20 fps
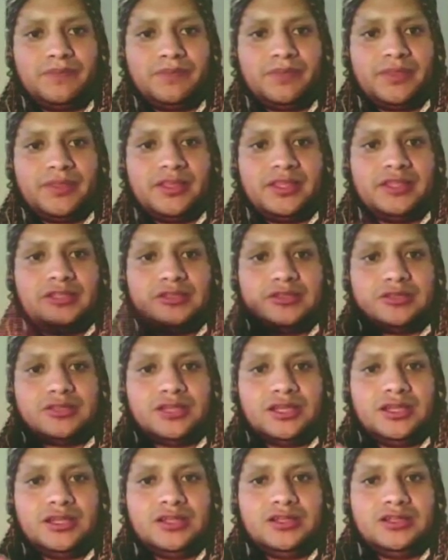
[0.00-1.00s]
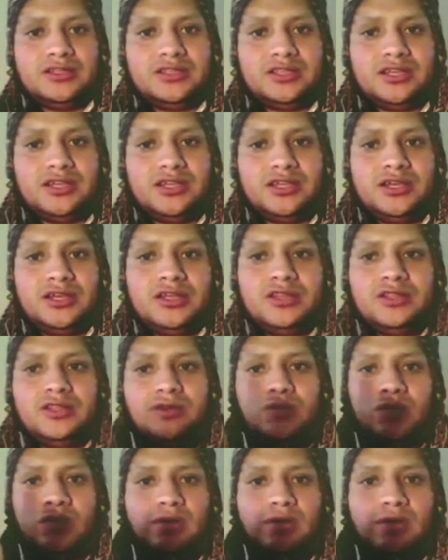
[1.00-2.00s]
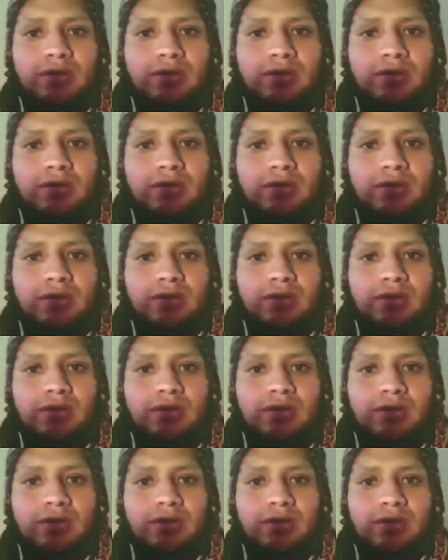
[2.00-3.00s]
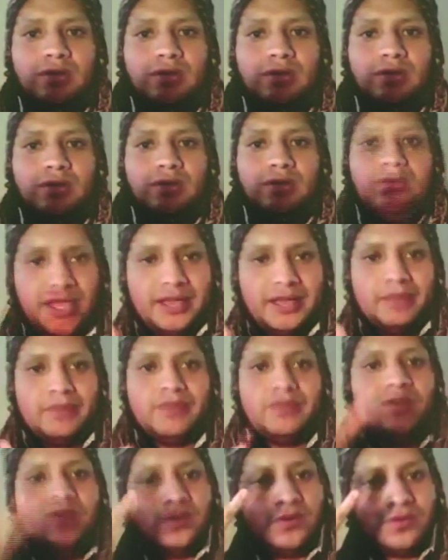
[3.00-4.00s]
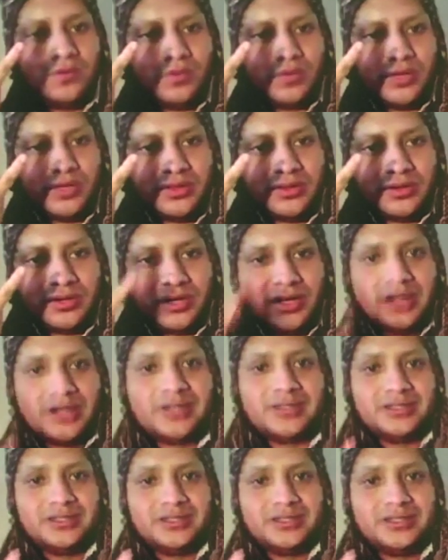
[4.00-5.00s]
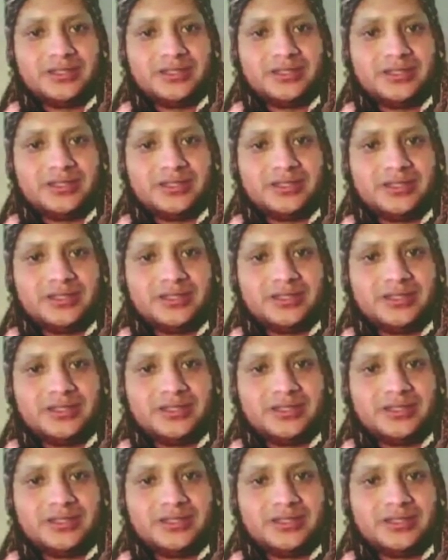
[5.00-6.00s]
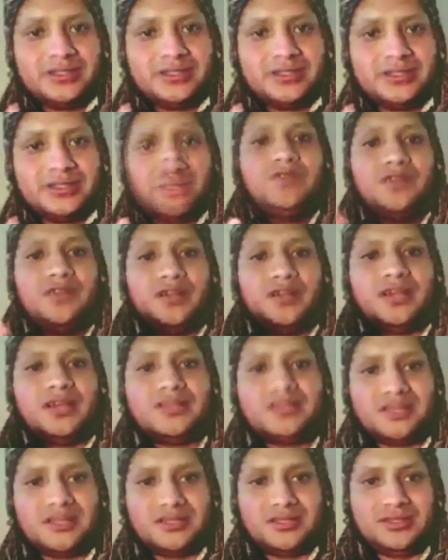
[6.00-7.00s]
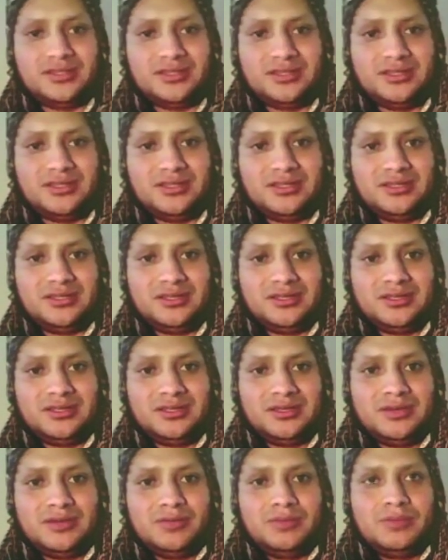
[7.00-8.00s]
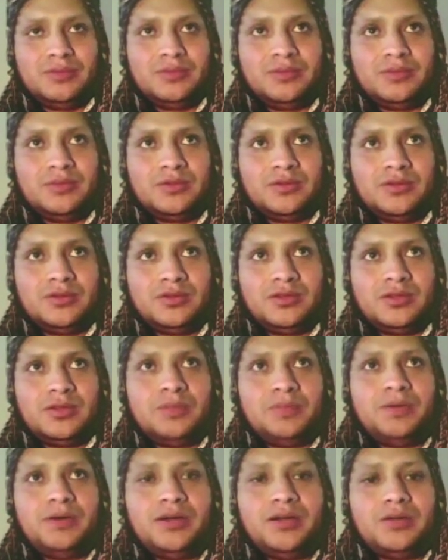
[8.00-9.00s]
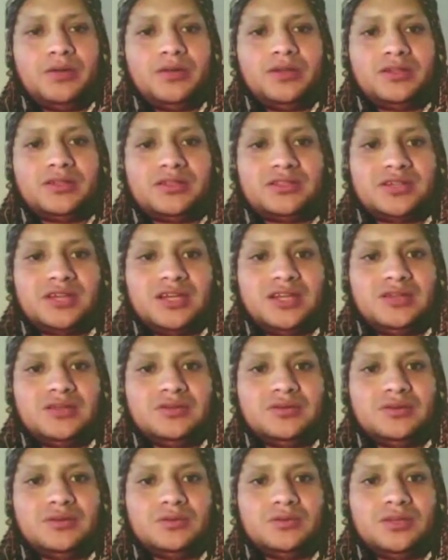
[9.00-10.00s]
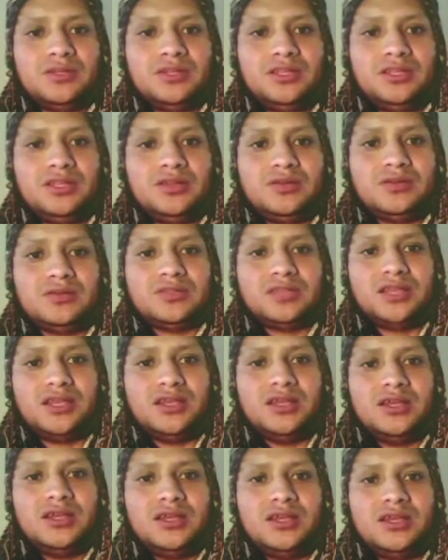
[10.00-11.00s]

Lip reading: The society say the woman and the man is the same. No, we don't are the same. We are two different essences. The part we try to, we need to say,